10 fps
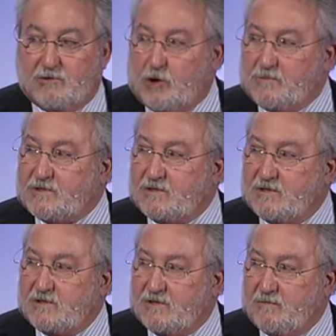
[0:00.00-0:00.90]
drops
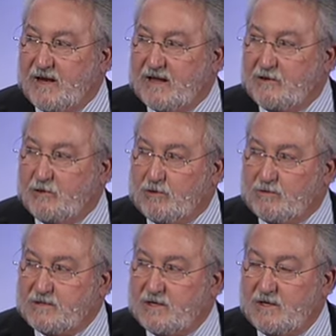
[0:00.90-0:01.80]
the blood
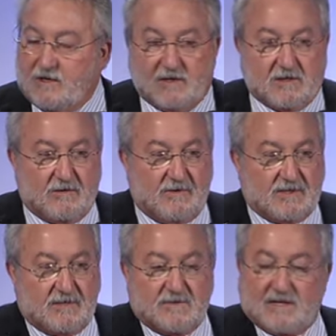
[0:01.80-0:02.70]
glucose. So
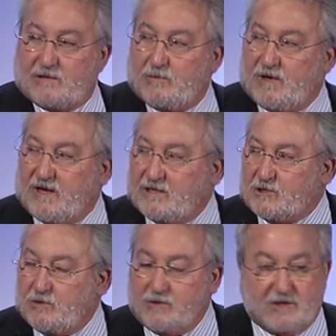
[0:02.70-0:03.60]
it seems that we had a
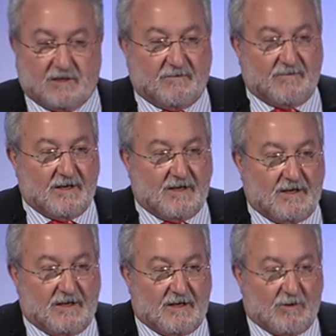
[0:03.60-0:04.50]
solution.
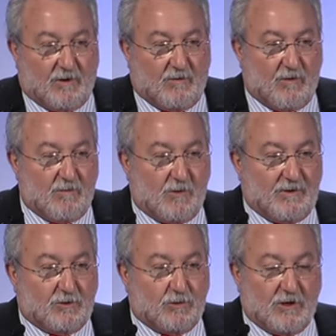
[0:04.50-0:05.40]
When we move
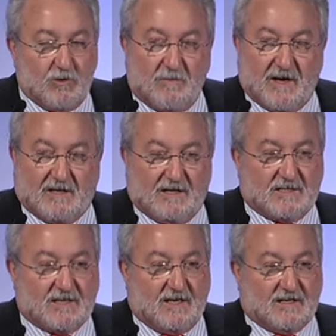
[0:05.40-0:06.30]
into the human
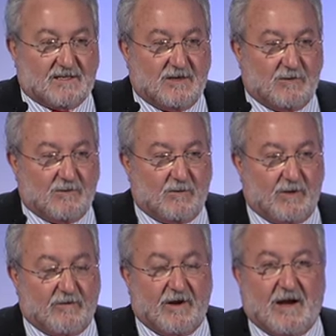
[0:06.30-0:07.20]
ES cells,
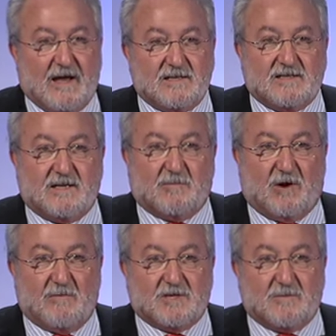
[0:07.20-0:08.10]
we realize that the
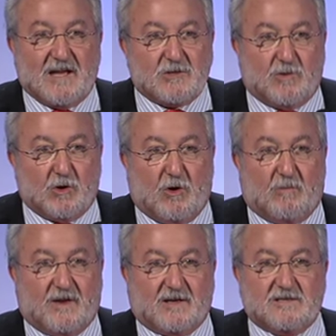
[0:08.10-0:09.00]
problem is much more
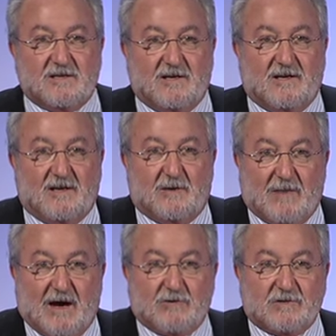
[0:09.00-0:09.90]
complex.
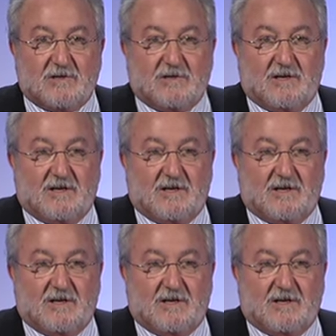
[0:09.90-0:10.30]
Mouse